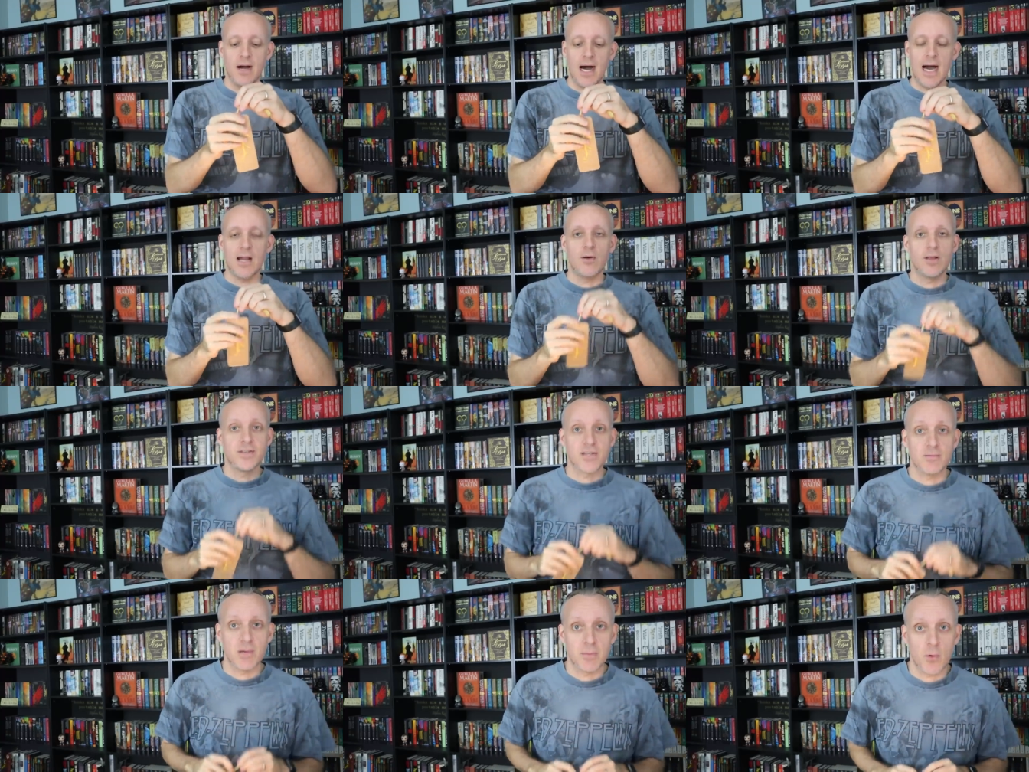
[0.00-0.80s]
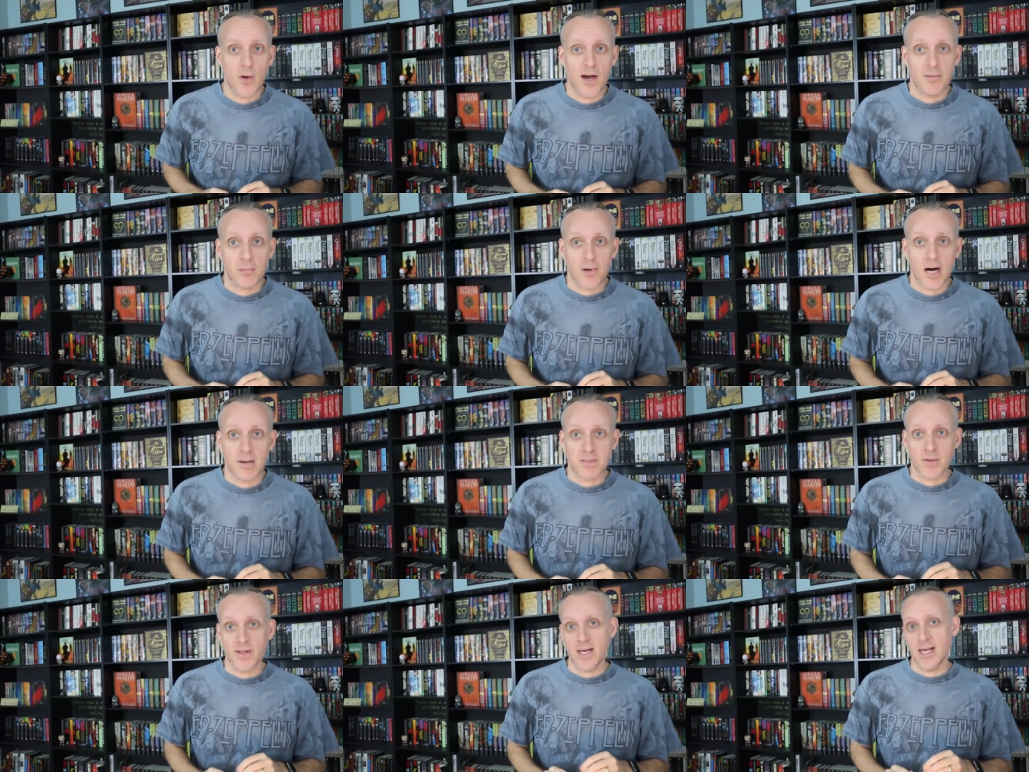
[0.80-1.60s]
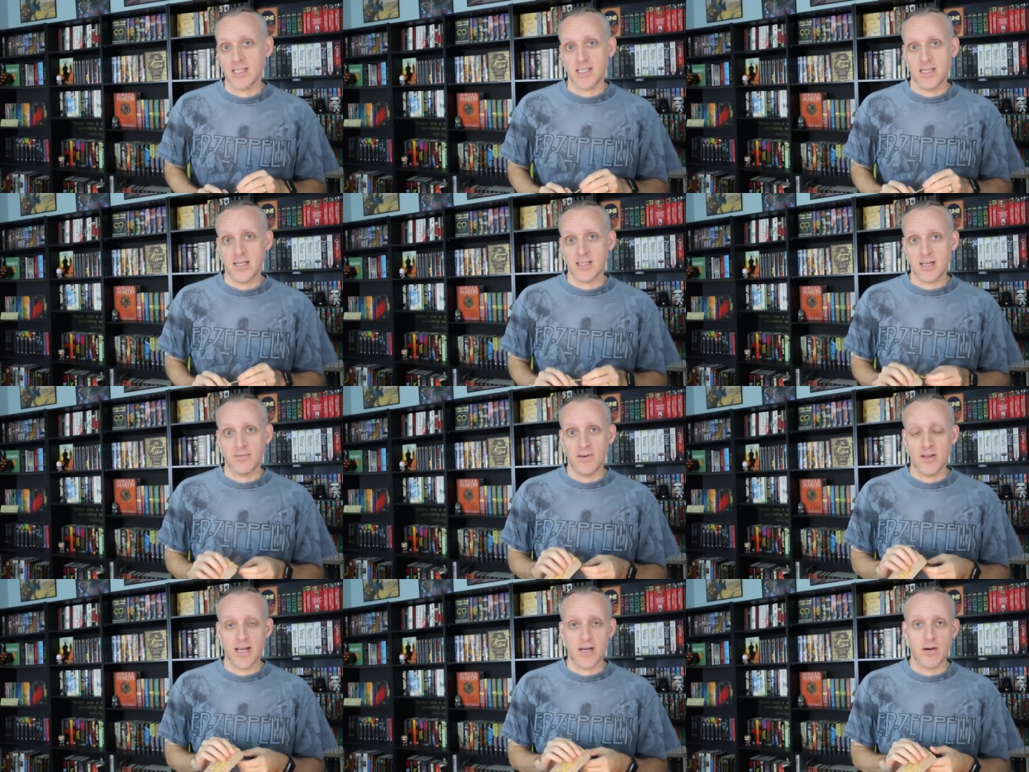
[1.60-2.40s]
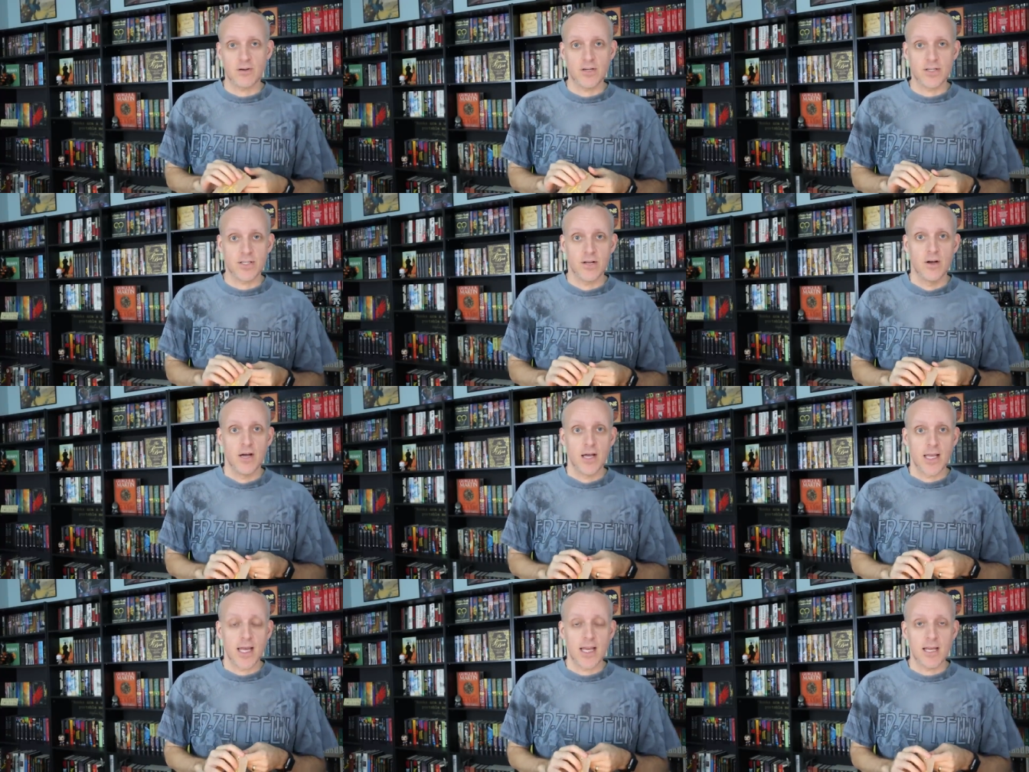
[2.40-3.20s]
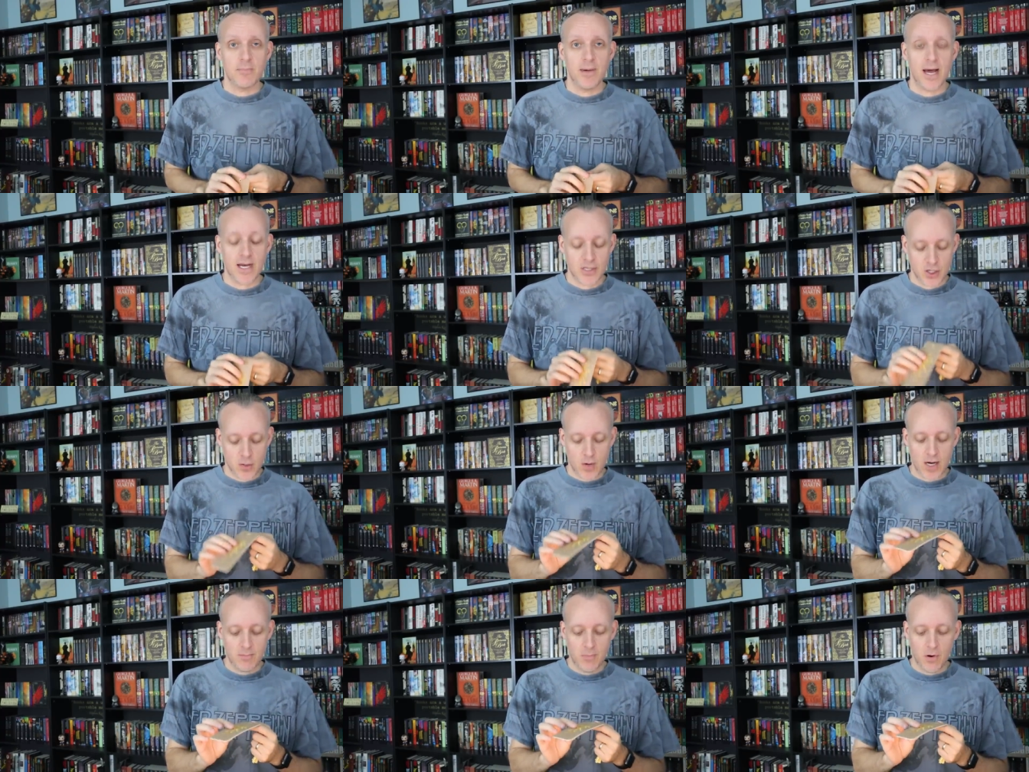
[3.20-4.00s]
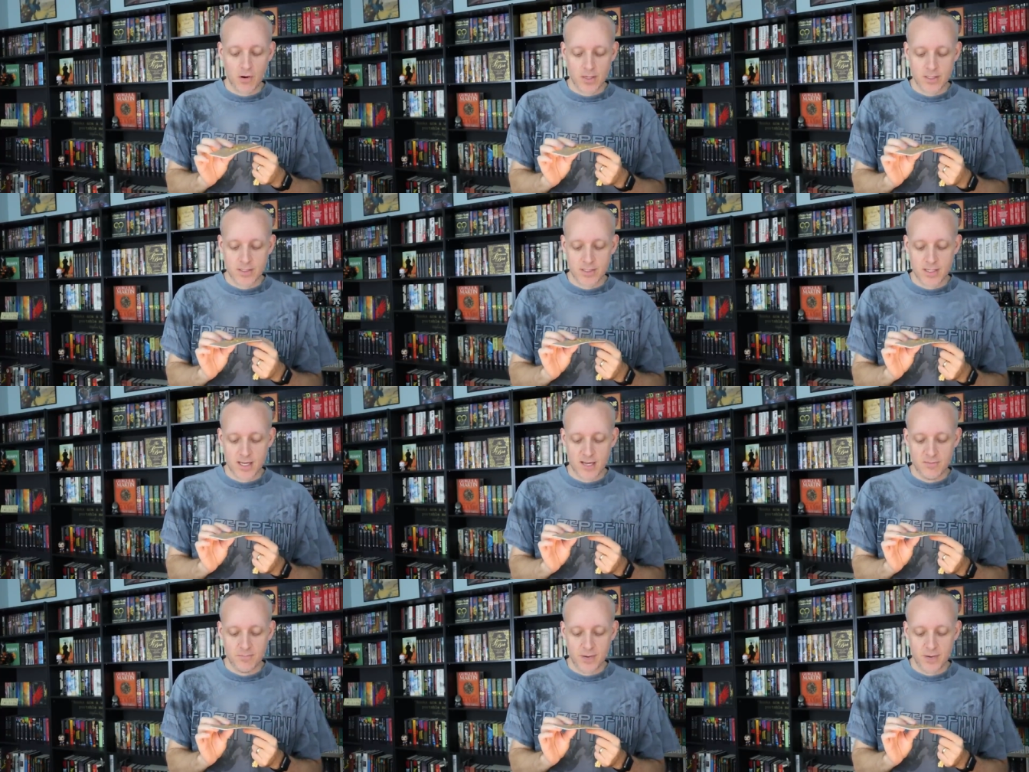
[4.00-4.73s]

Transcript: I know that some people have problems with Etsy because they feel like you're just getting past trademarks and stuff.